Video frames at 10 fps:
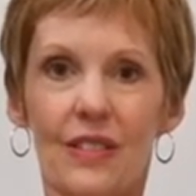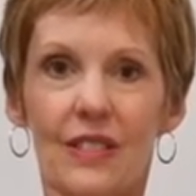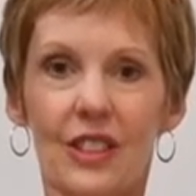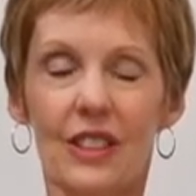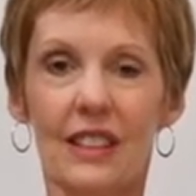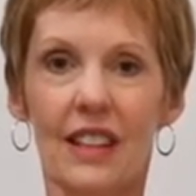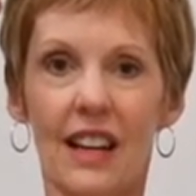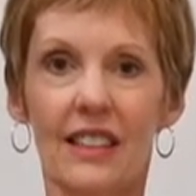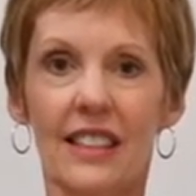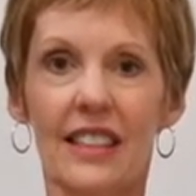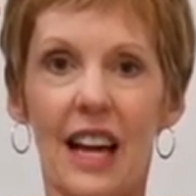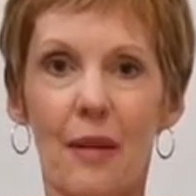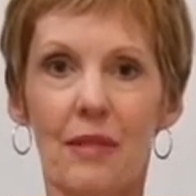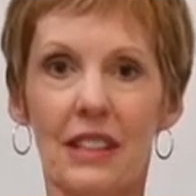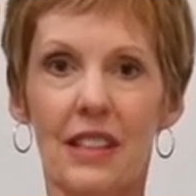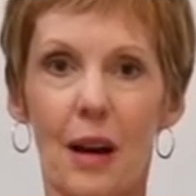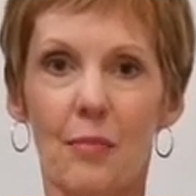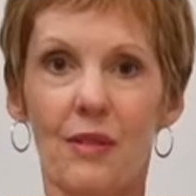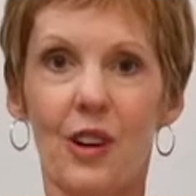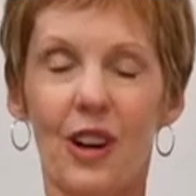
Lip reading: Just lightly tap the top of our